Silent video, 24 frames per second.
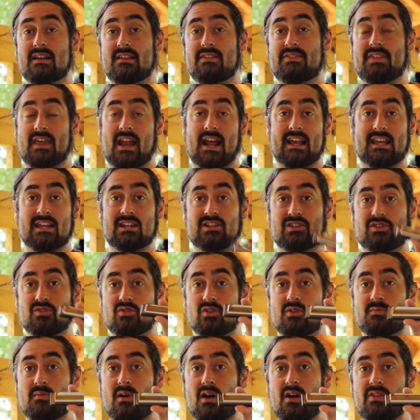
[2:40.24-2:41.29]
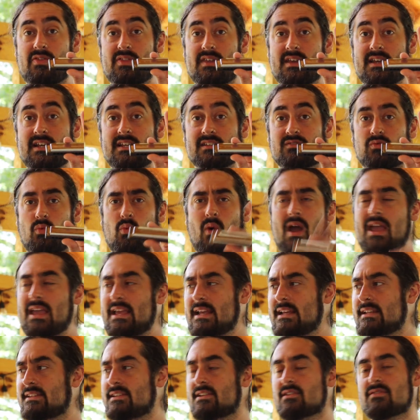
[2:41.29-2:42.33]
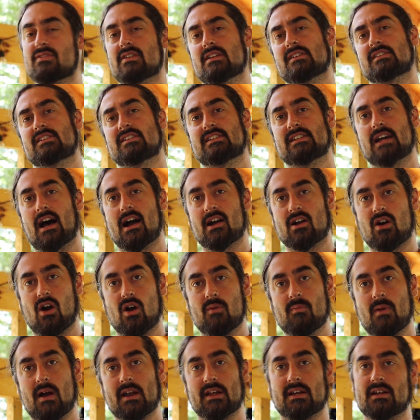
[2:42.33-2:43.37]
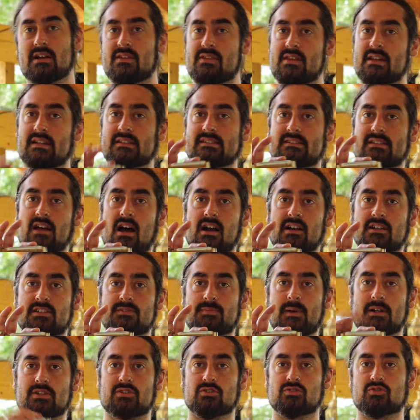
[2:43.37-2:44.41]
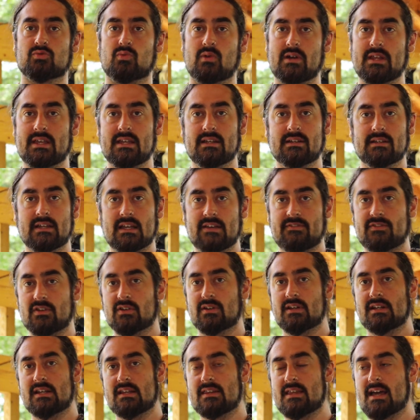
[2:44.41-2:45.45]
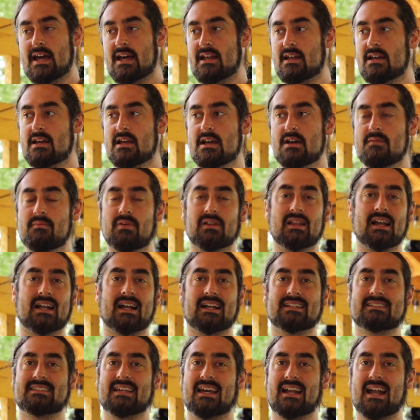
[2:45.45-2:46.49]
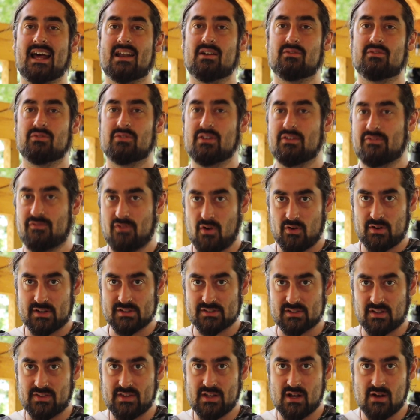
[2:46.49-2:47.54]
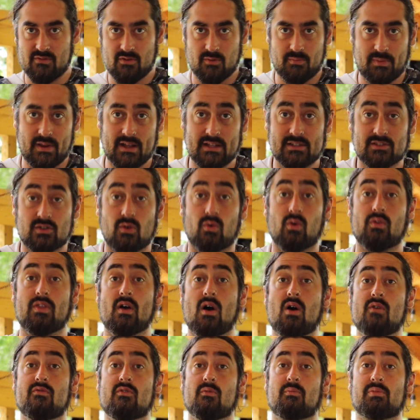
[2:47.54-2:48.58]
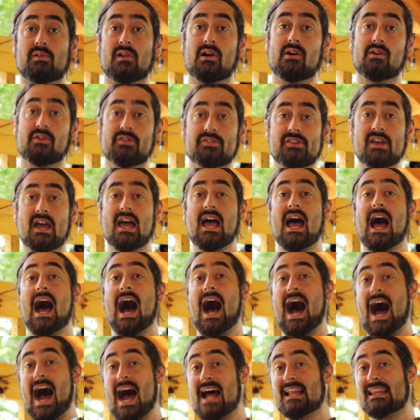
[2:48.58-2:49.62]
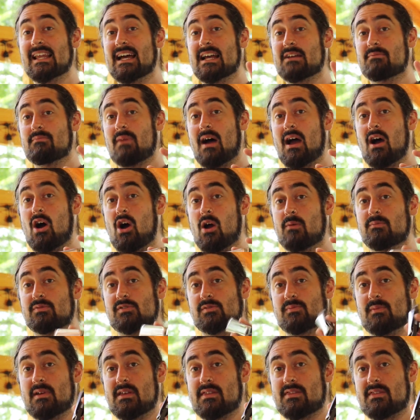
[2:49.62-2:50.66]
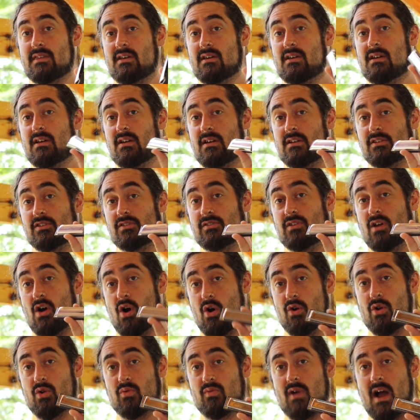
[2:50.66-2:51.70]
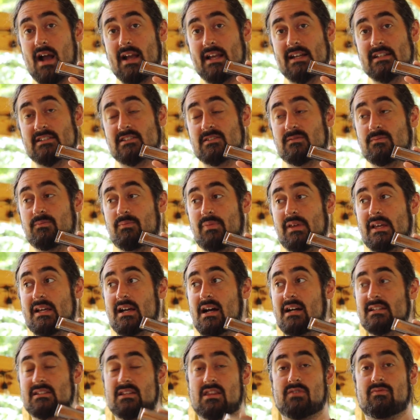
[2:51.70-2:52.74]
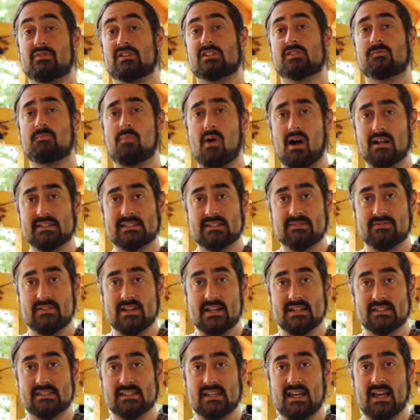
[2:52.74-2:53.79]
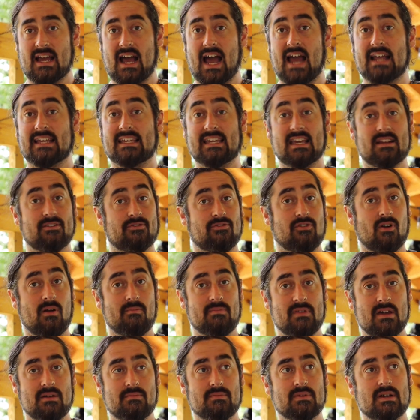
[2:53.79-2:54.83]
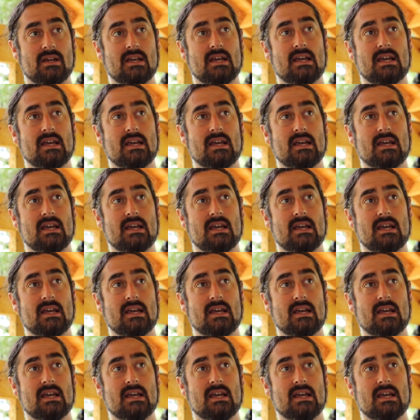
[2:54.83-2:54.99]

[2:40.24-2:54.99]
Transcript: that I can do them on these way easier than a stock harmonica, than a stock Special 20, if you're into that. But like I said, I don't really focus on the overbends or the overblows. I like my HARPSMITH HOHNER Rockets because of the responsiveness I get from them.